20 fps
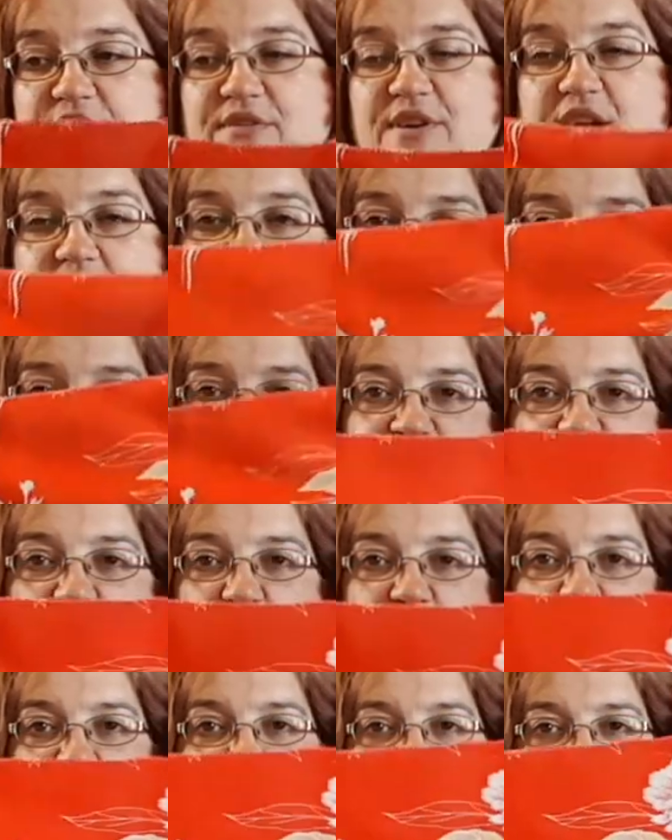overcast the
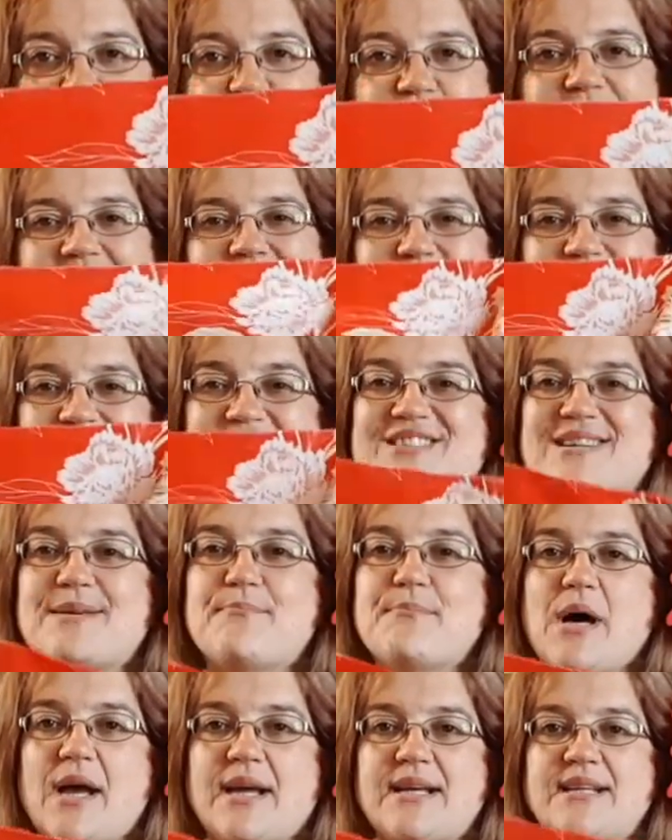top and the bottom yet because I
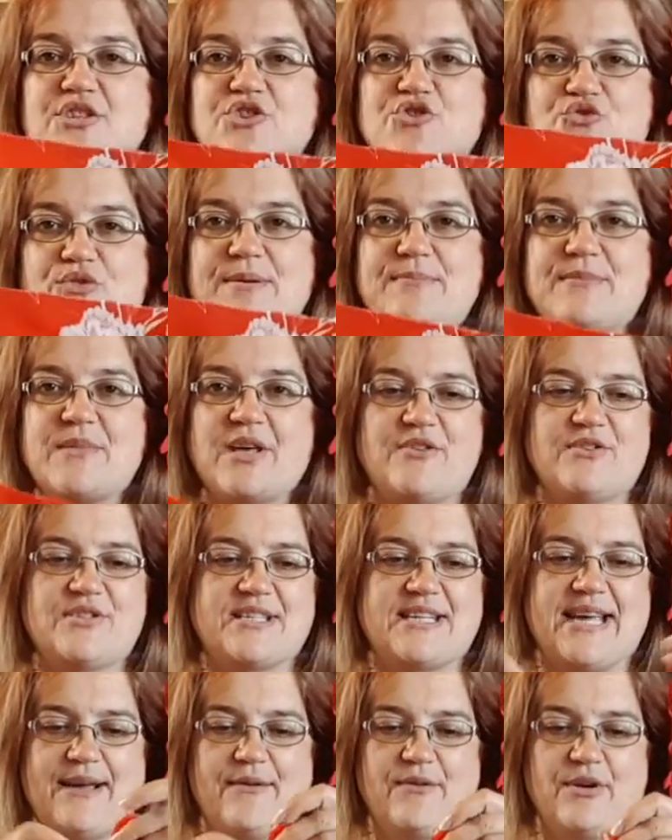might trim
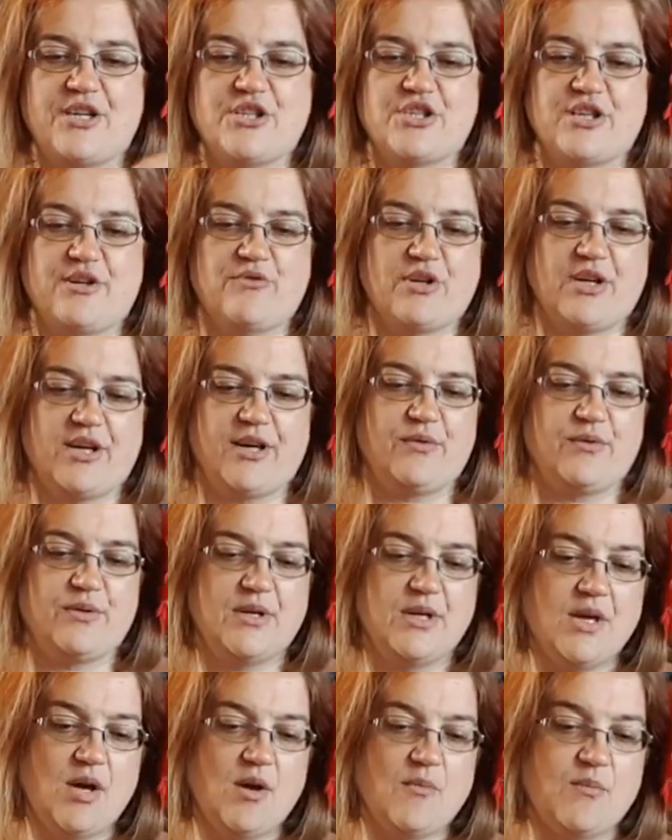those down, I don't know.
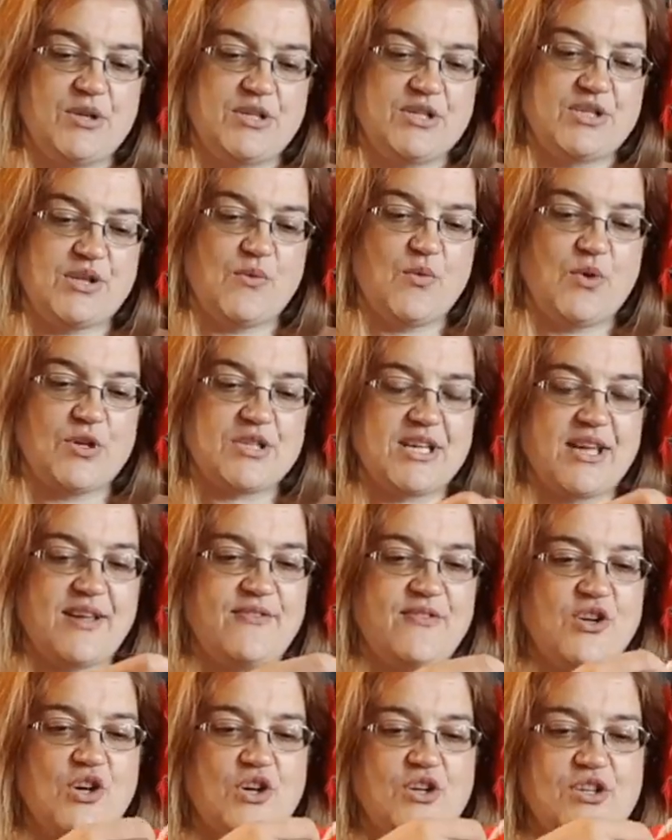But so what
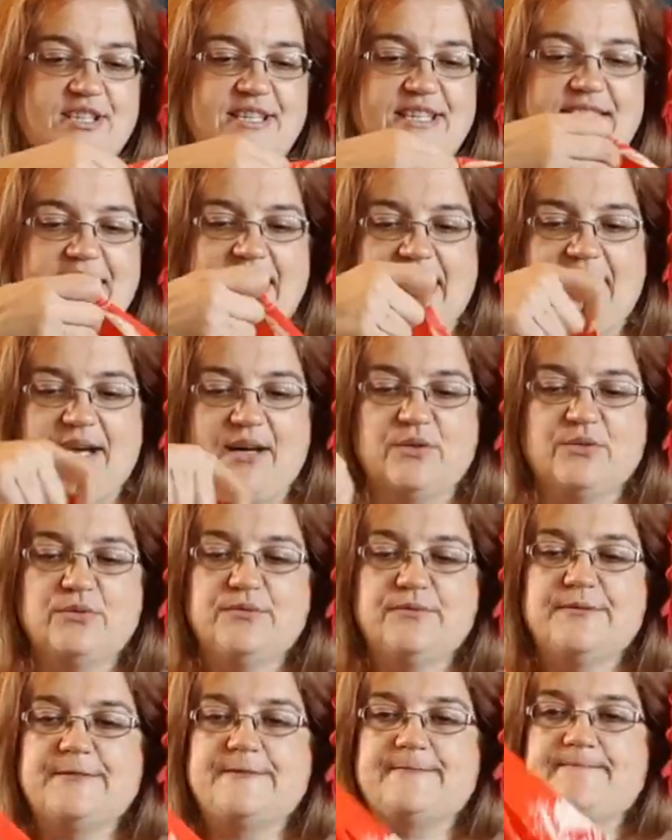I've got now